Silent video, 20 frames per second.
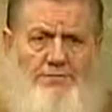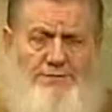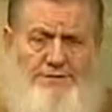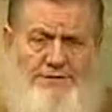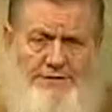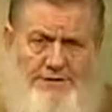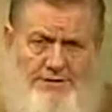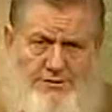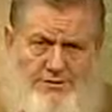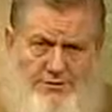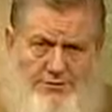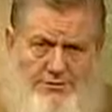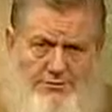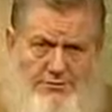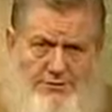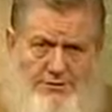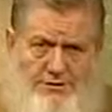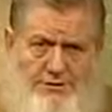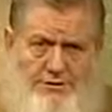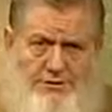These two
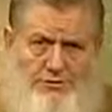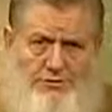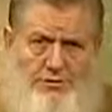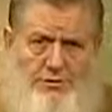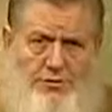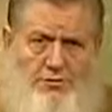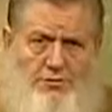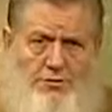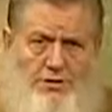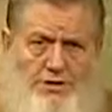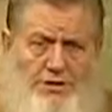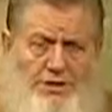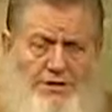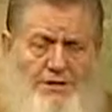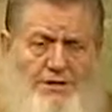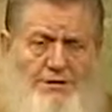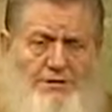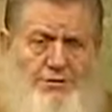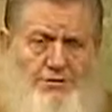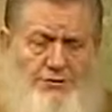things, the Quran
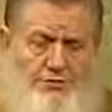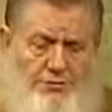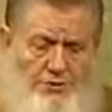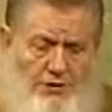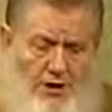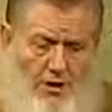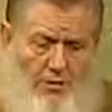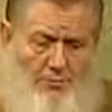and the Sunnah, are